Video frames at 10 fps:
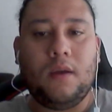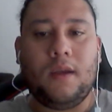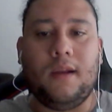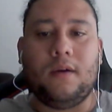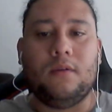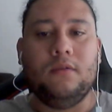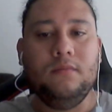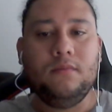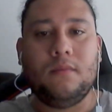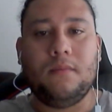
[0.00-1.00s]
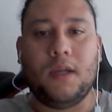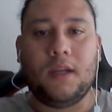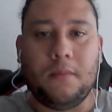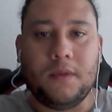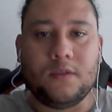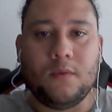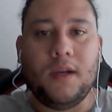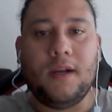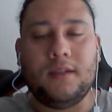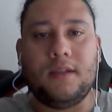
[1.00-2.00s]
Hello, my name is
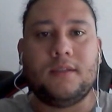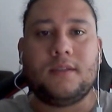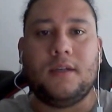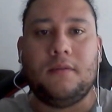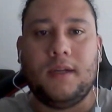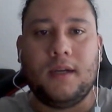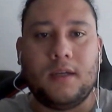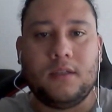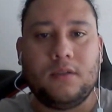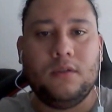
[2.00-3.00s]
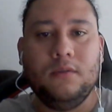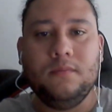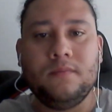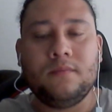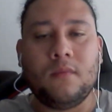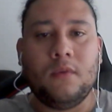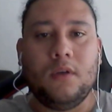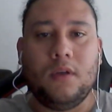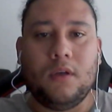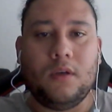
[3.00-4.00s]
William Andres Cabrera Castro.
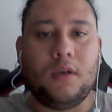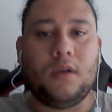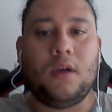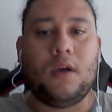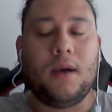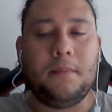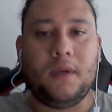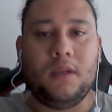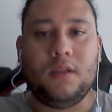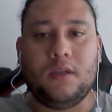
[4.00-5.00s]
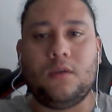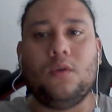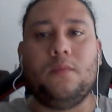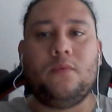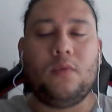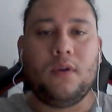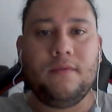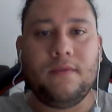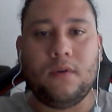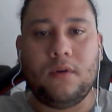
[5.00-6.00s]
I'm in the group
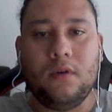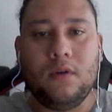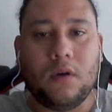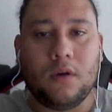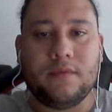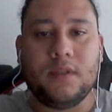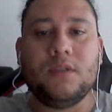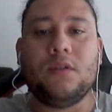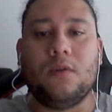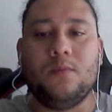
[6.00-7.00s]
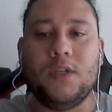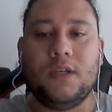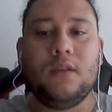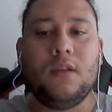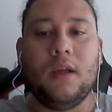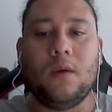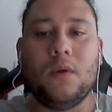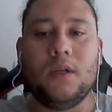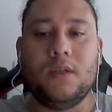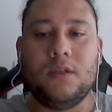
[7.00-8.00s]
24 of the subject
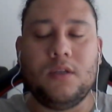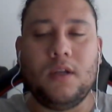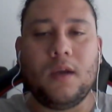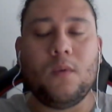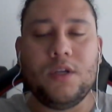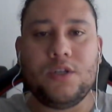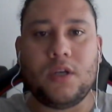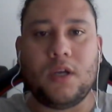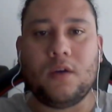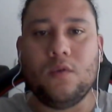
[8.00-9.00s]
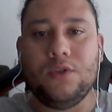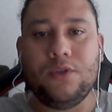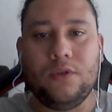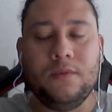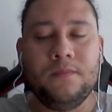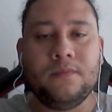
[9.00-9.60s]
language and culture.